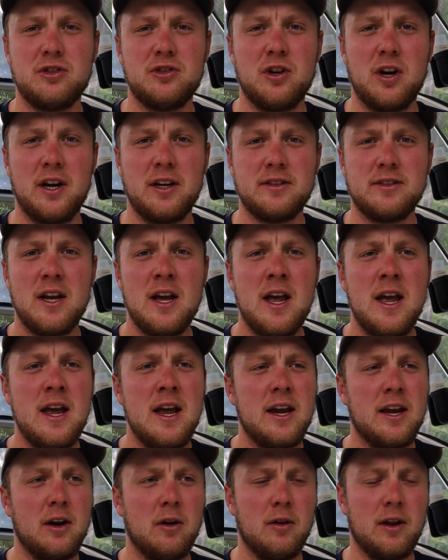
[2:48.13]
strikes.
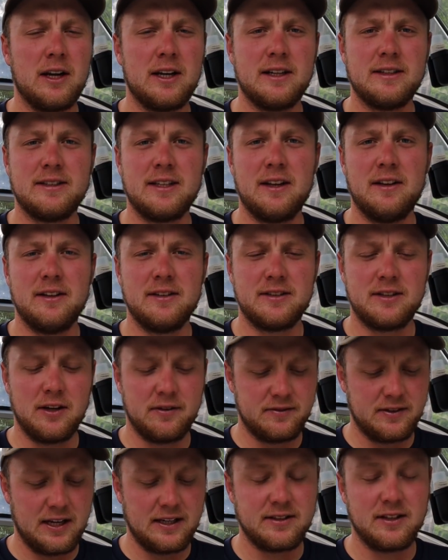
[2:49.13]
Like I said, this
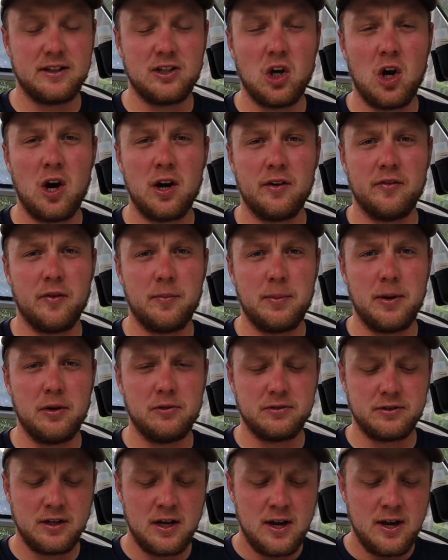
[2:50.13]
stuff takes a ton of
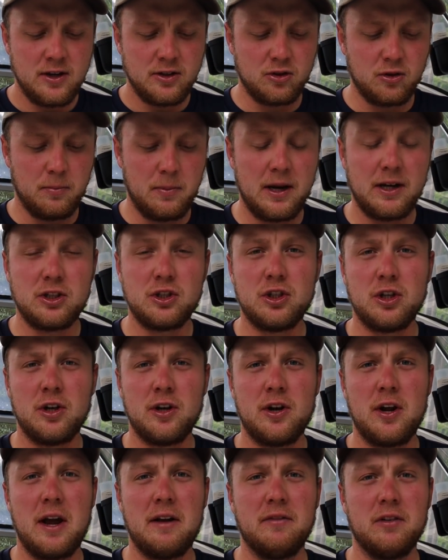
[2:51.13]
abuse, so make sure
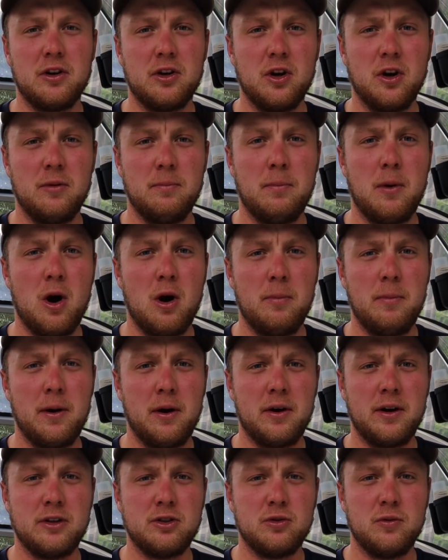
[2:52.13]
you have a good ball
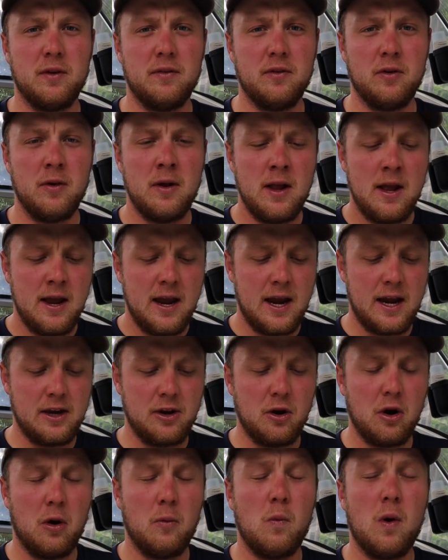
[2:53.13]
bearing swivel,
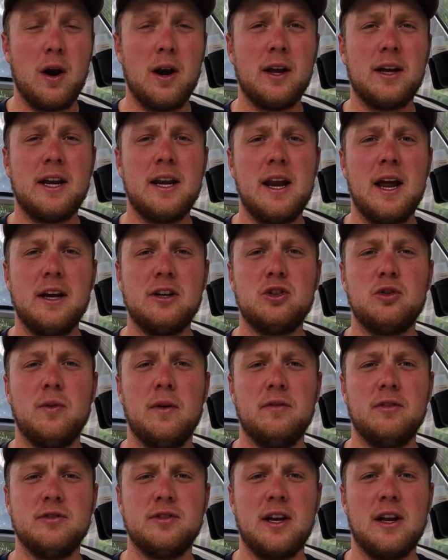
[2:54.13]
and you'll want to connect
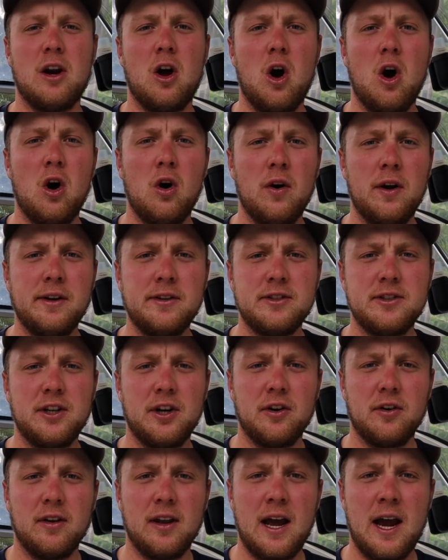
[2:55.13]
swivels on all ends of
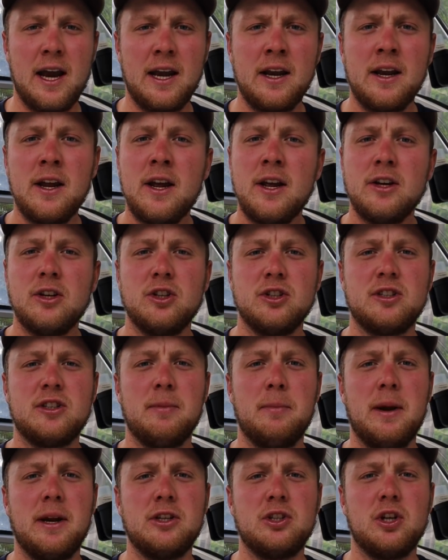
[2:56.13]
your line just
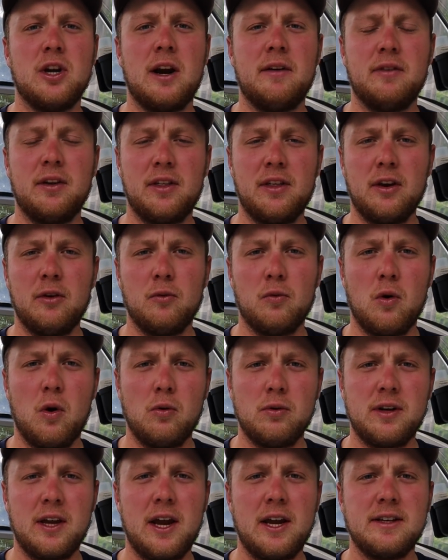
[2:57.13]
to make sure everything
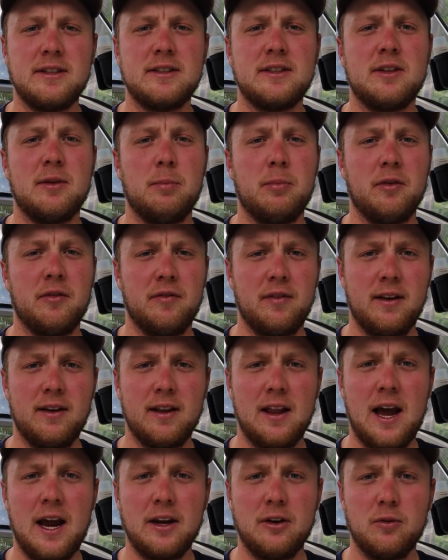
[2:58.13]
rotates to prevent
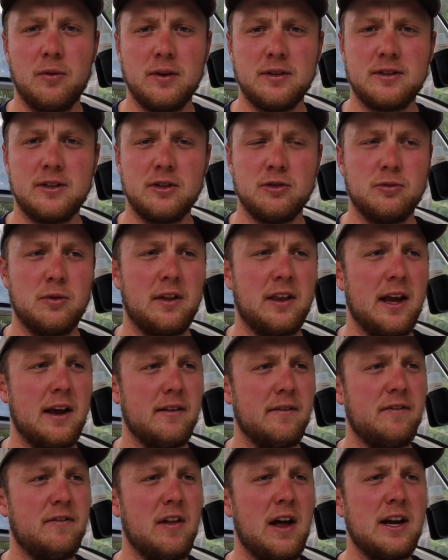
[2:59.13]
line twists, because with
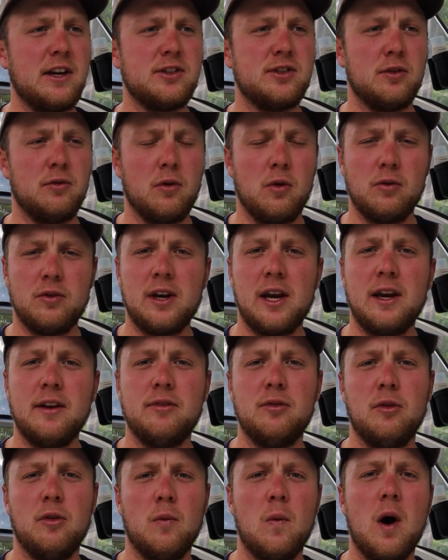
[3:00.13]
that flasher rotating
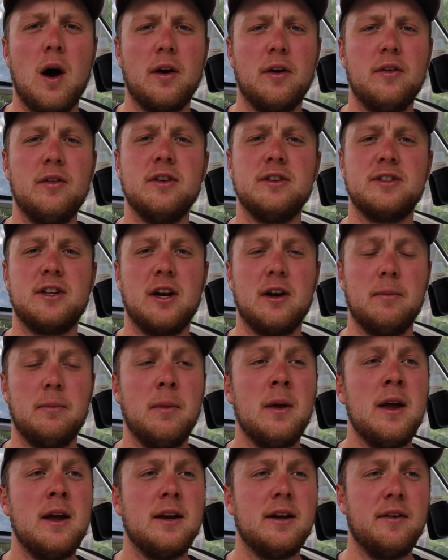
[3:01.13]
through the water, there's going
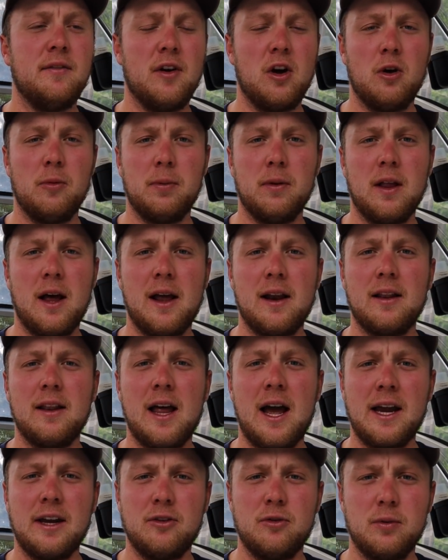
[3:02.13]
to develop a lot of
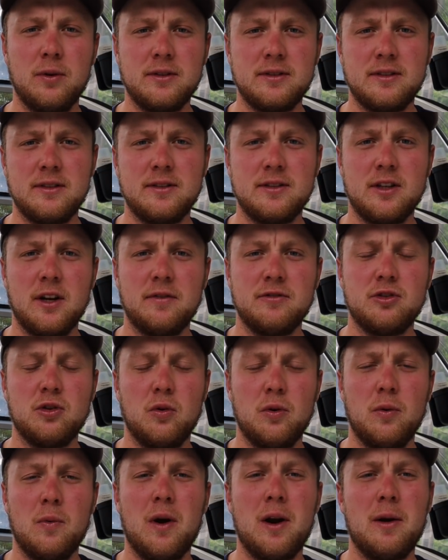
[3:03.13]
line twists and stuff, so you